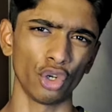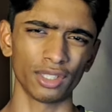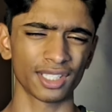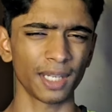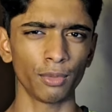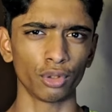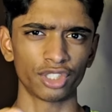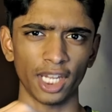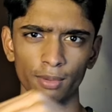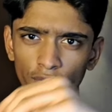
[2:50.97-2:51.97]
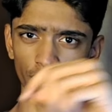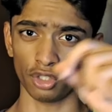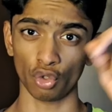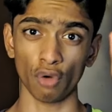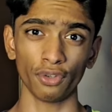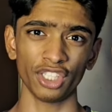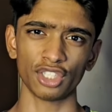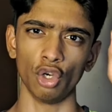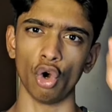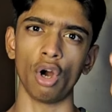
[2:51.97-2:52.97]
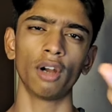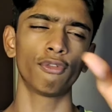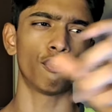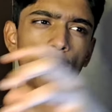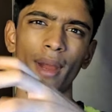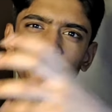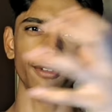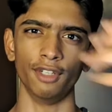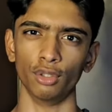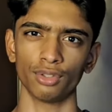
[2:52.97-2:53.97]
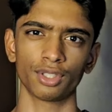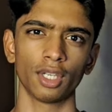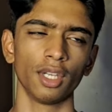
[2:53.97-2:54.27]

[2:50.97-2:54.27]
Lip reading: Skip those types of videos. Go for these longer formatted videos